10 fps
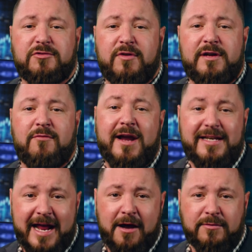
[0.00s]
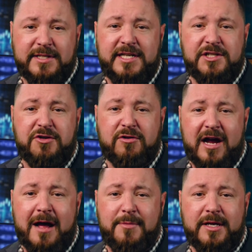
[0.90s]
screen right now to get your
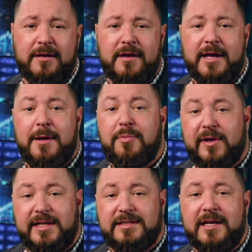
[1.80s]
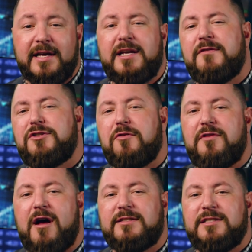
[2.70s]
copy. And please give us your
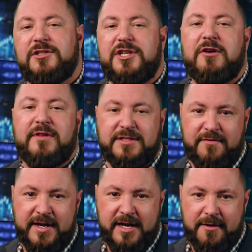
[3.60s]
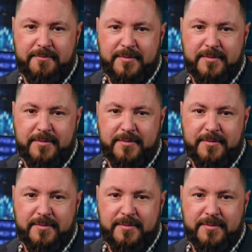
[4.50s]
thoughts and share this video.